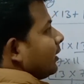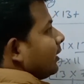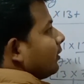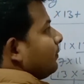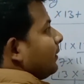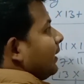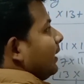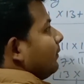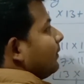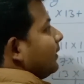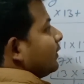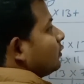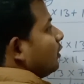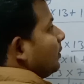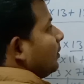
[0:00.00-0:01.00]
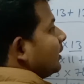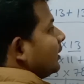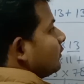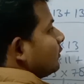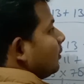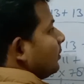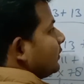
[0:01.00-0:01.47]
So if you take 5
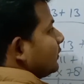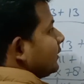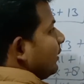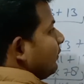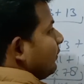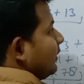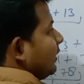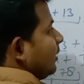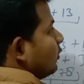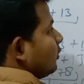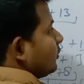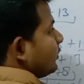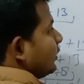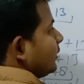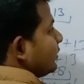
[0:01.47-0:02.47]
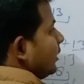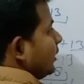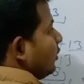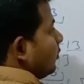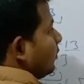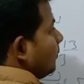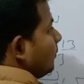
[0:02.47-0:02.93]
as common, this will be 7
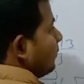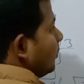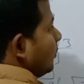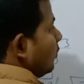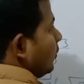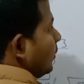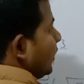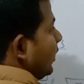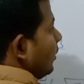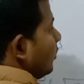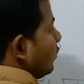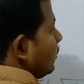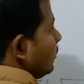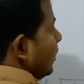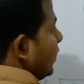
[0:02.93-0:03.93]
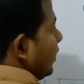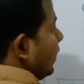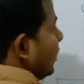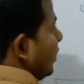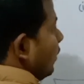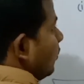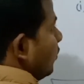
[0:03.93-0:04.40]
into 6 into 4
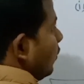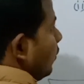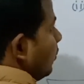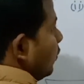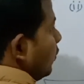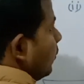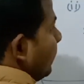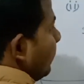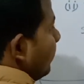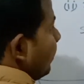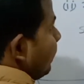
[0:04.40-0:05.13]
into 3 into